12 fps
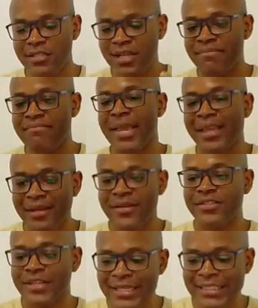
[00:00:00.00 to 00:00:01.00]
you start making
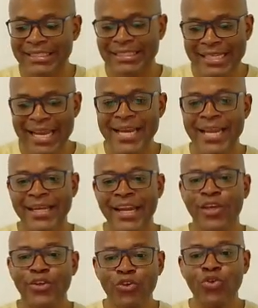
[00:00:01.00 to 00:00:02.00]
us understand that
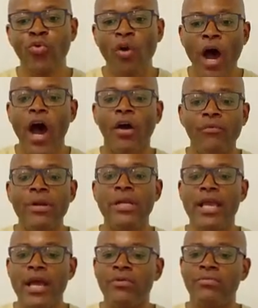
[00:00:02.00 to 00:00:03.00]
you are
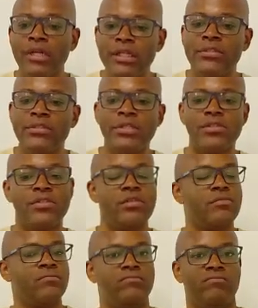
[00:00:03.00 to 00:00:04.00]
really a racist.